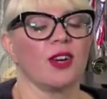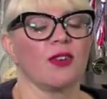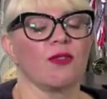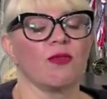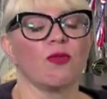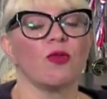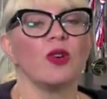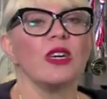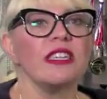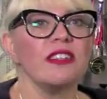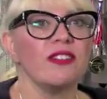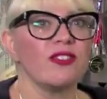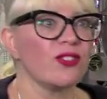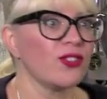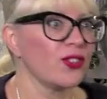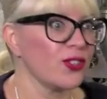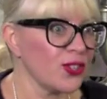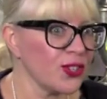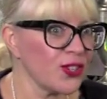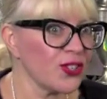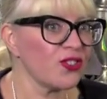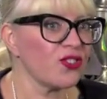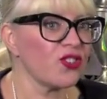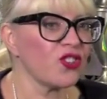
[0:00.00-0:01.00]

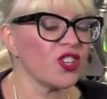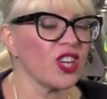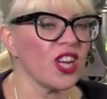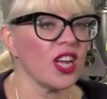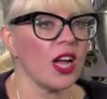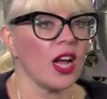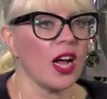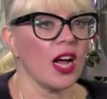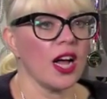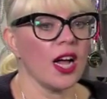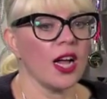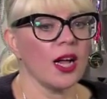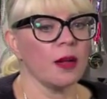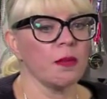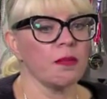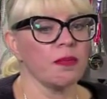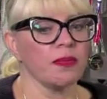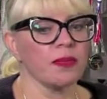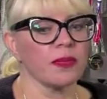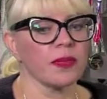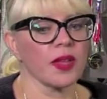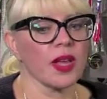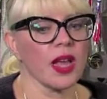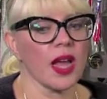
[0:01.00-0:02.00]
research,
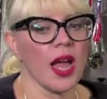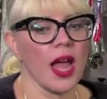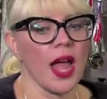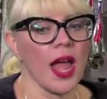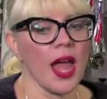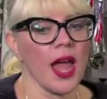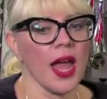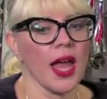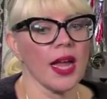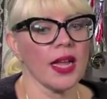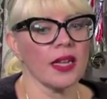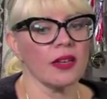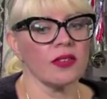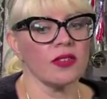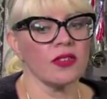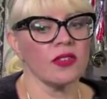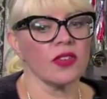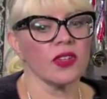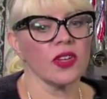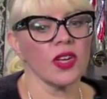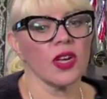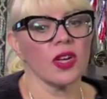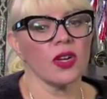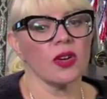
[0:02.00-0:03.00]

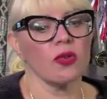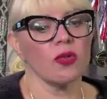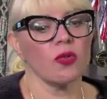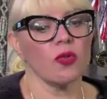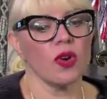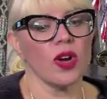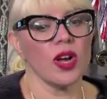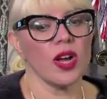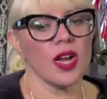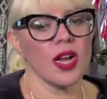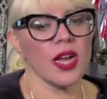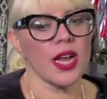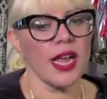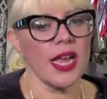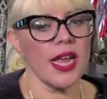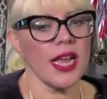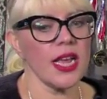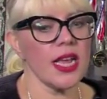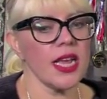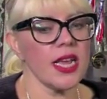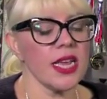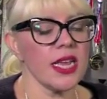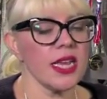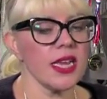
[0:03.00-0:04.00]
and
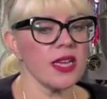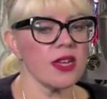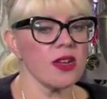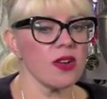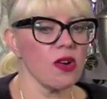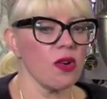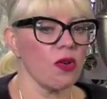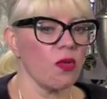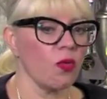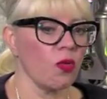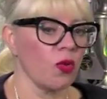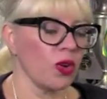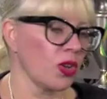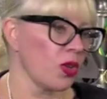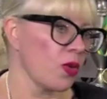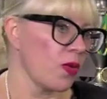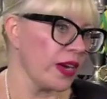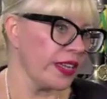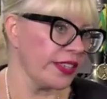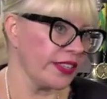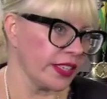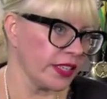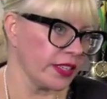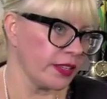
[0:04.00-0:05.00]
he will
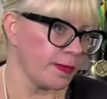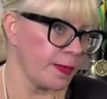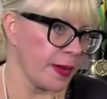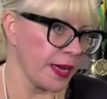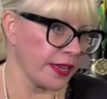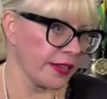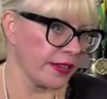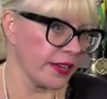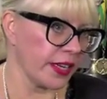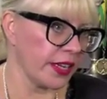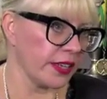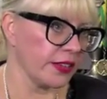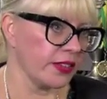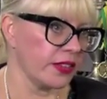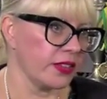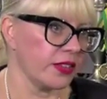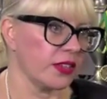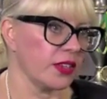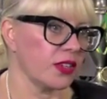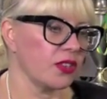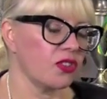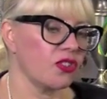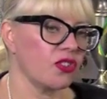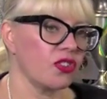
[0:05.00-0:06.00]
always expect us
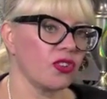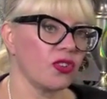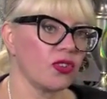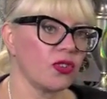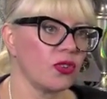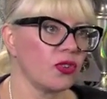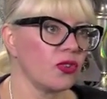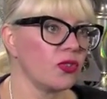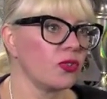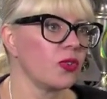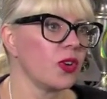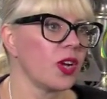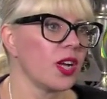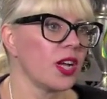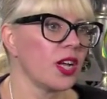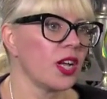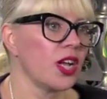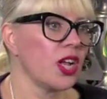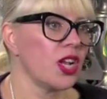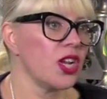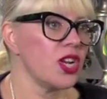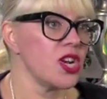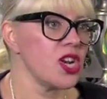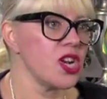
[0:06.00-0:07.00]
to
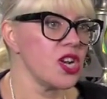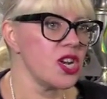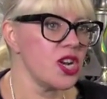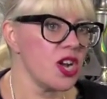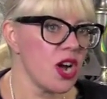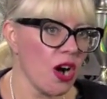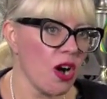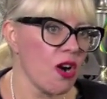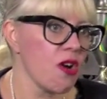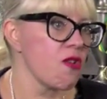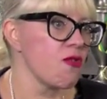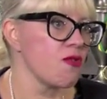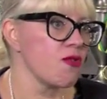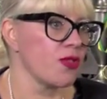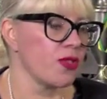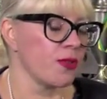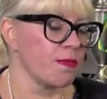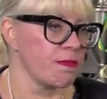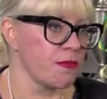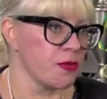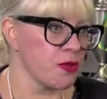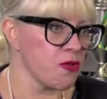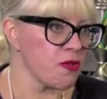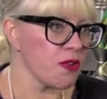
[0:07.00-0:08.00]
know the
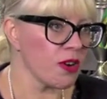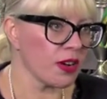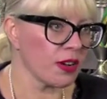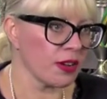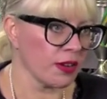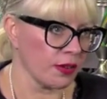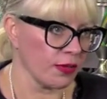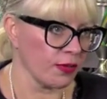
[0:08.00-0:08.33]
book